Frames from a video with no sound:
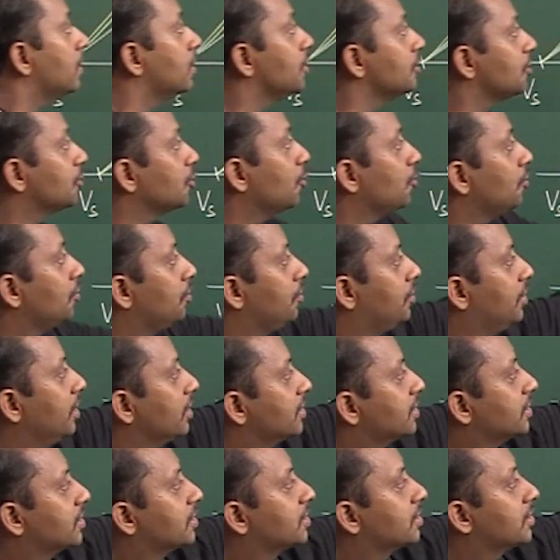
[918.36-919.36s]
So
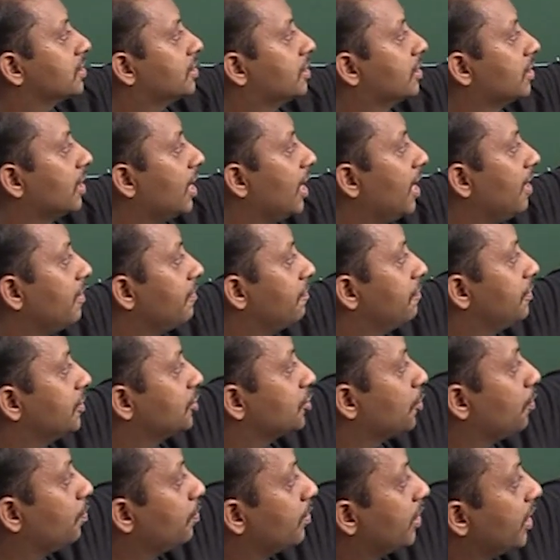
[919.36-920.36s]
this graph
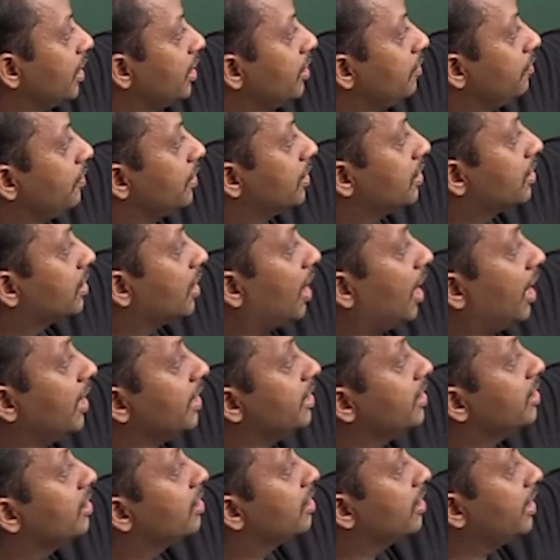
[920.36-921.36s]
is obtained with
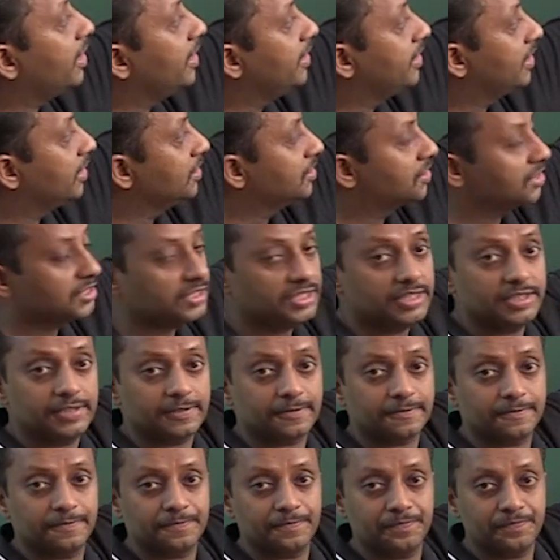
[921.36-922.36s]
higher
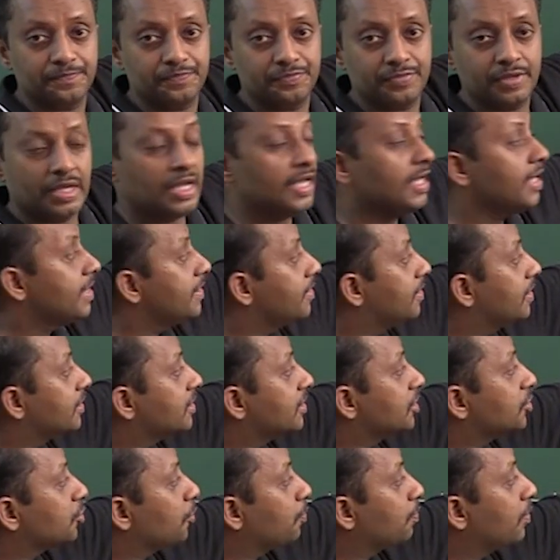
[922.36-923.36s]
intensity.
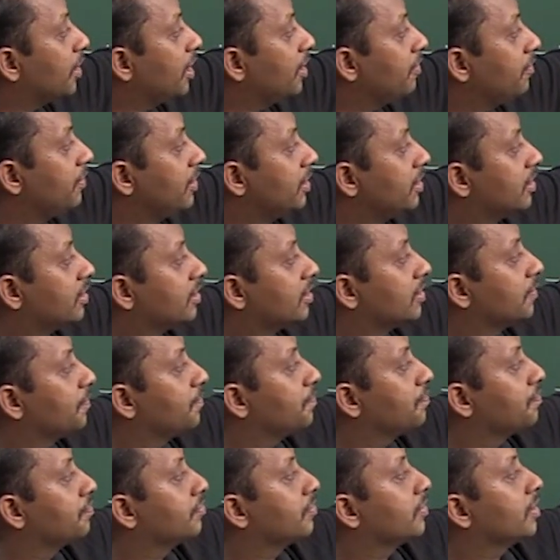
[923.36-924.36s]
This is obtained with
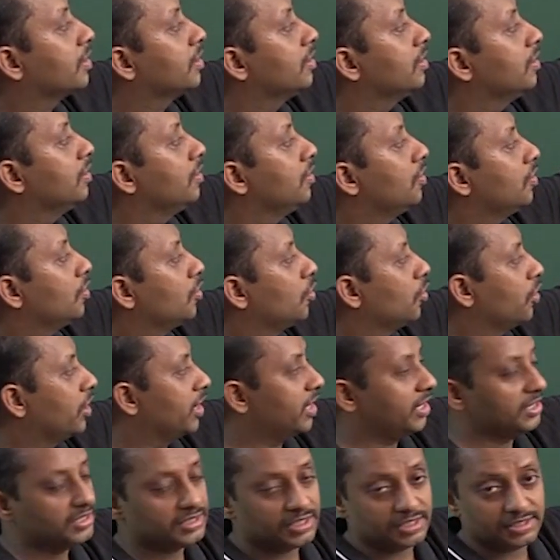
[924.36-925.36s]

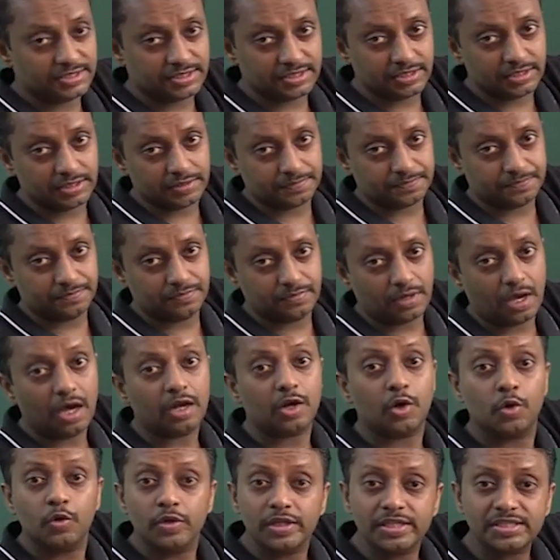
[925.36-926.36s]
lower intensity, or
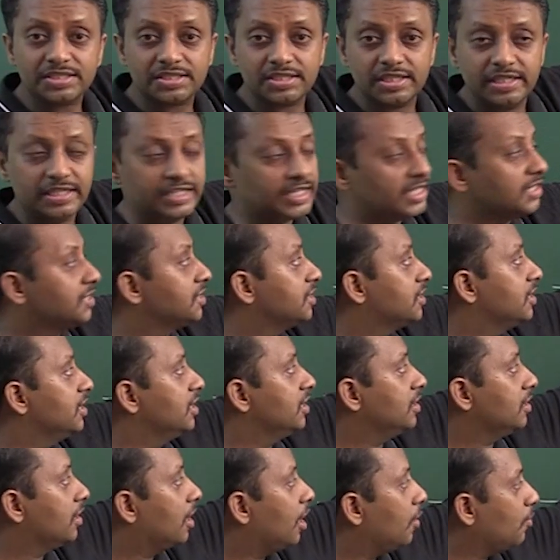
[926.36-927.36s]
lowest
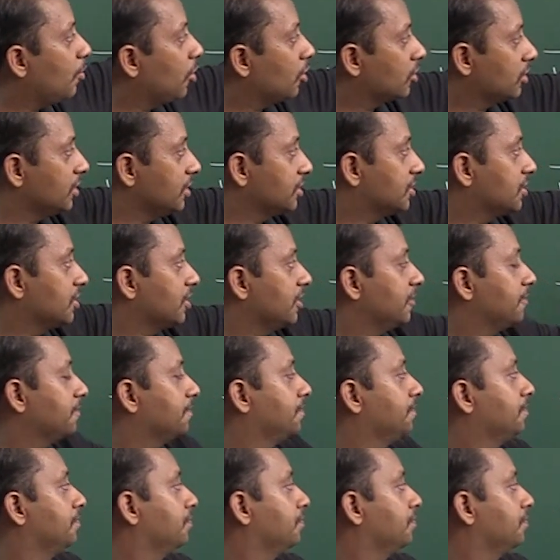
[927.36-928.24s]
intensity among these three.